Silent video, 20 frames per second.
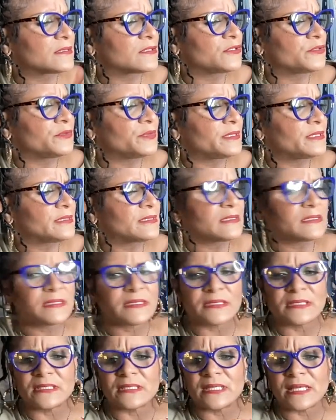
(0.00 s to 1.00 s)
Two pieces
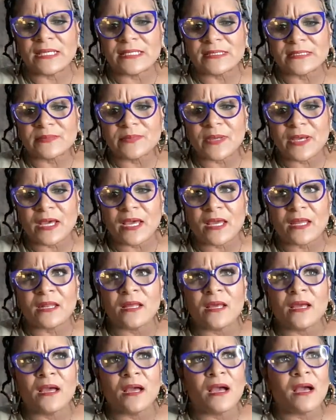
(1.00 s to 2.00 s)
in the next spot,
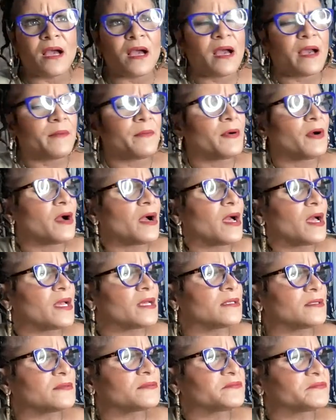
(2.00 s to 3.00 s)
I bought
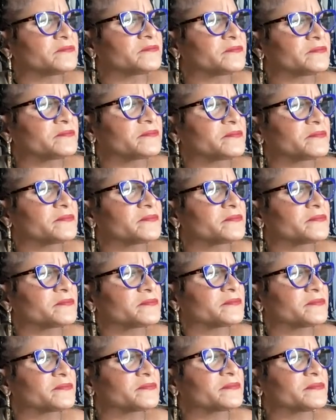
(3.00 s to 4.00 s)

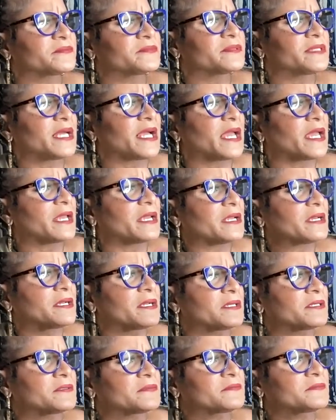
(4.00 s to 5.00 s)
like
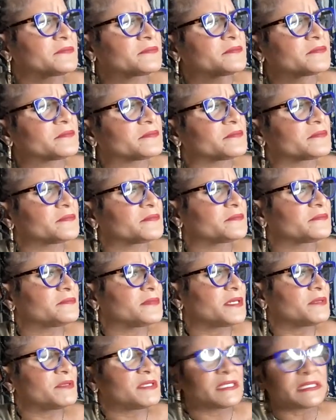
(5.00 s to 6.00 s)

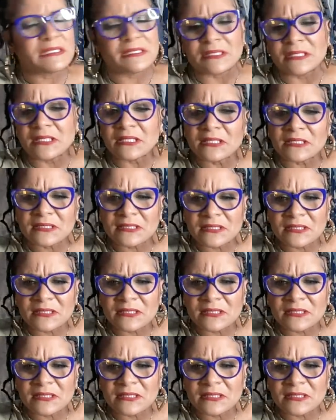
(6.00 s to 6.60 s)
maybe six.